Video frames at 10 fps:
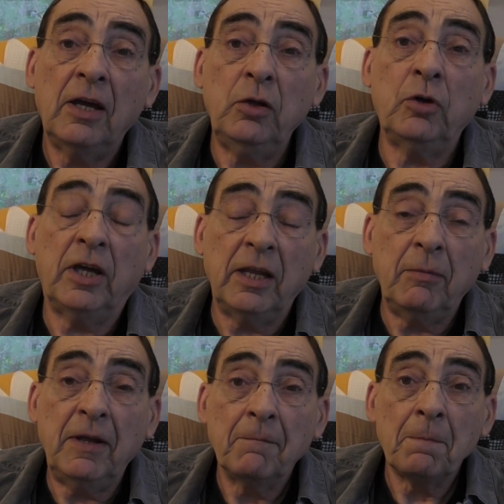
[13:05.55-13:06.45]
Are you kidding
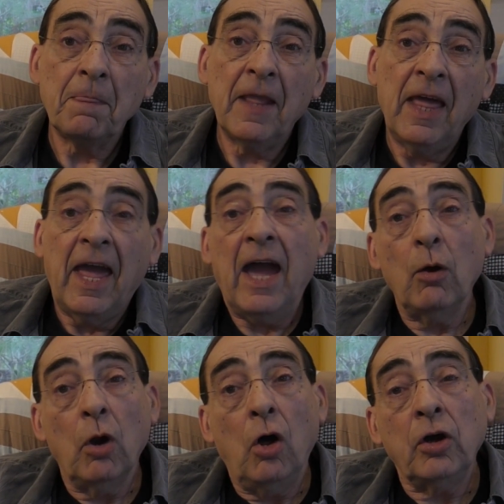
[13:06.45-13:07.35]
me? How
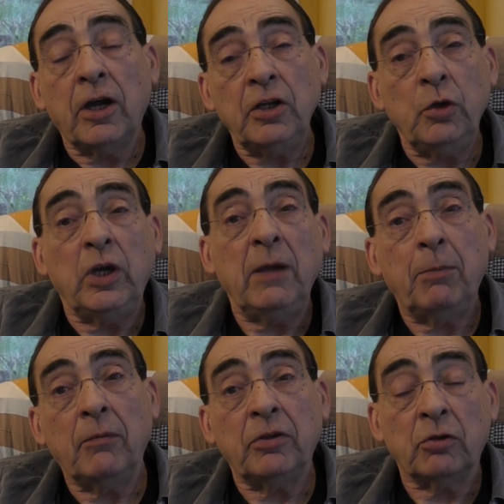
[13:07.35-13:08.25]
long can you
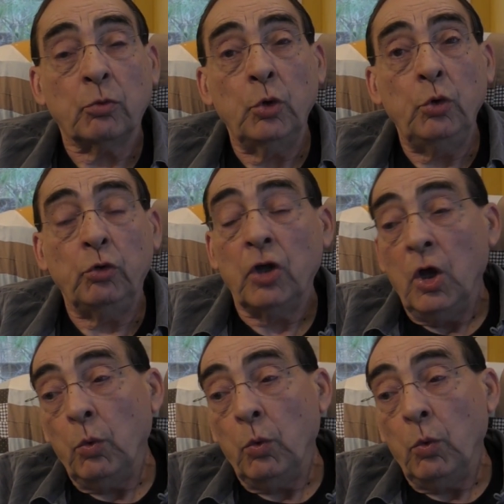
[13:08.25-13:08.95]
keep up this ruse